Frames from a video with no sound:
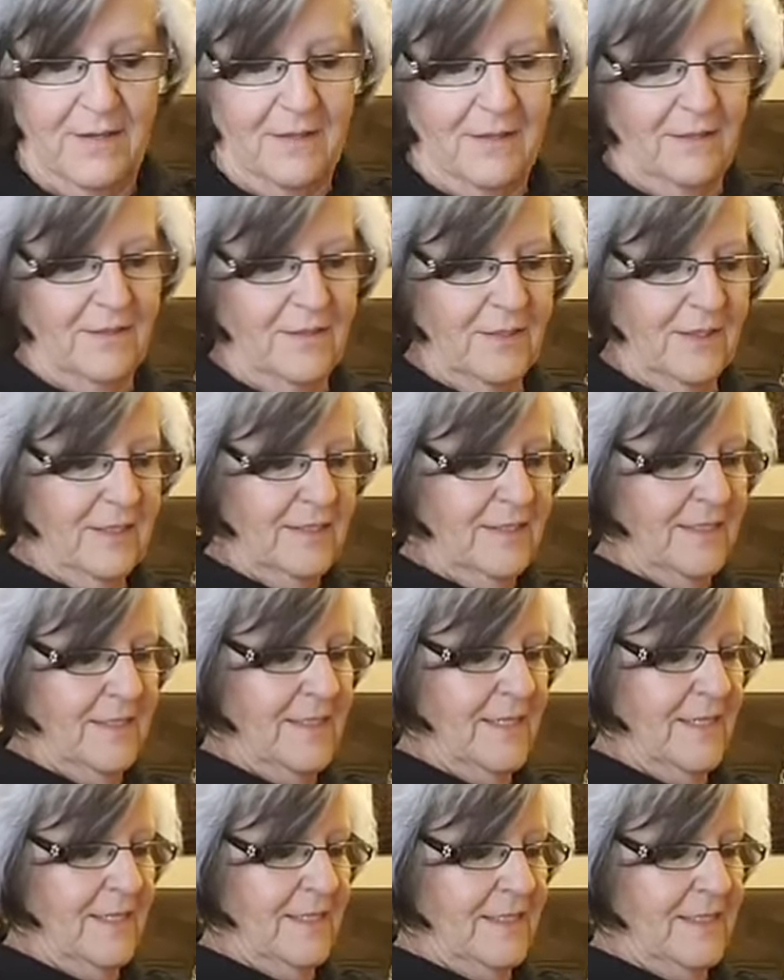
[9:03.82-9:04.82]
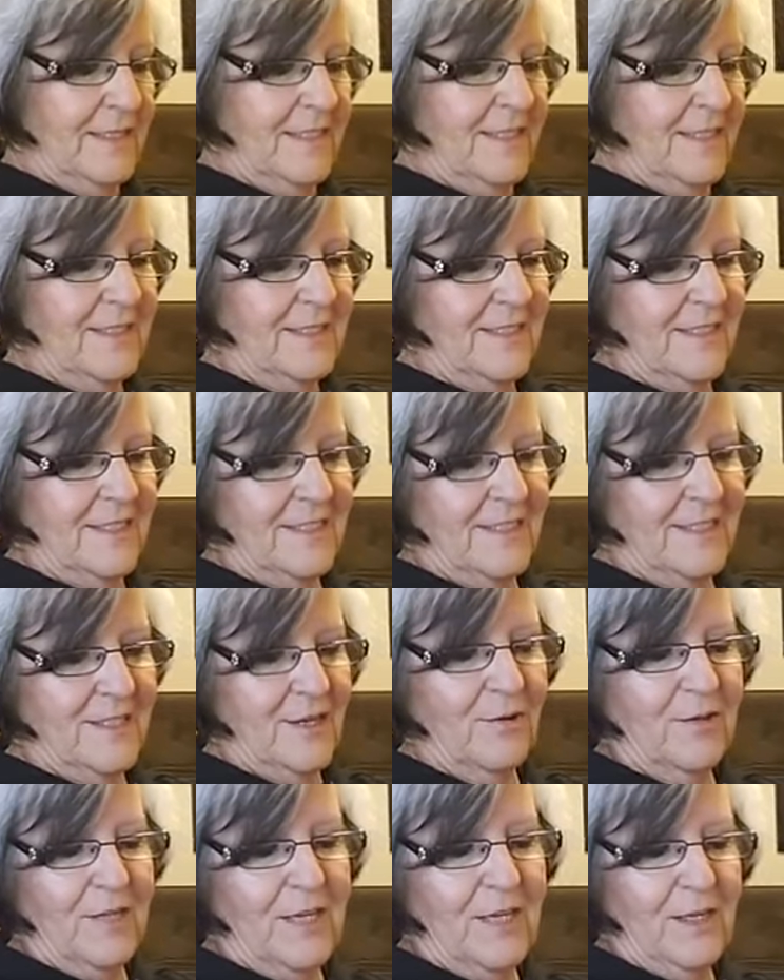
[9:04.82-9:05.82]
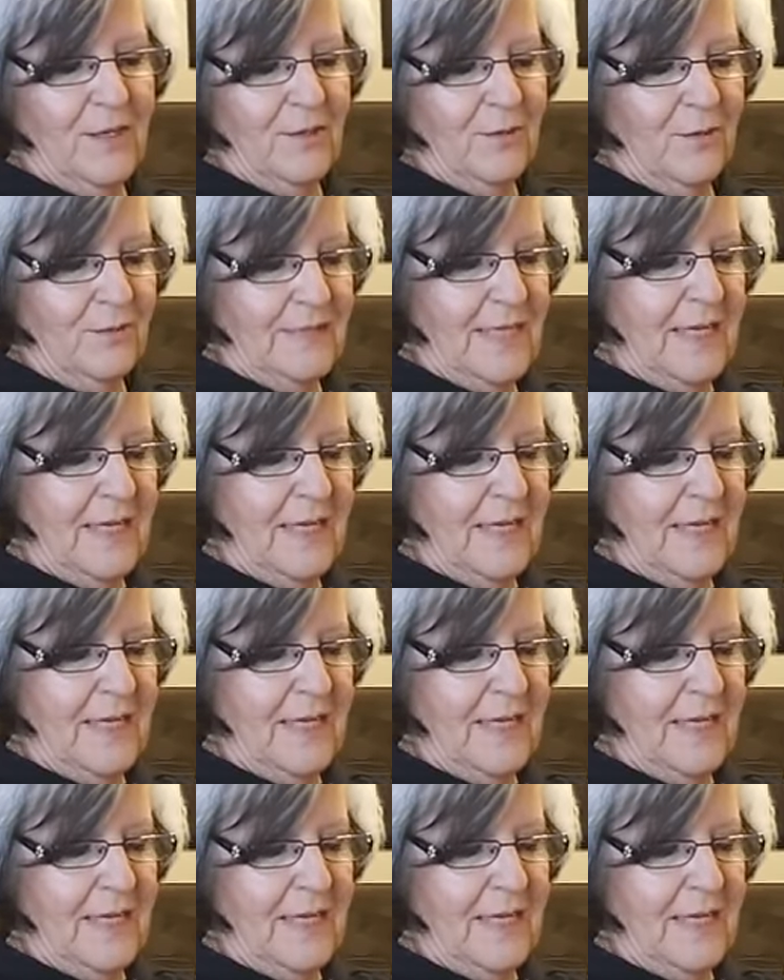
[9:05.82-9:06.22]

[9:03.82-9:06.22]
look at this. This is so cute.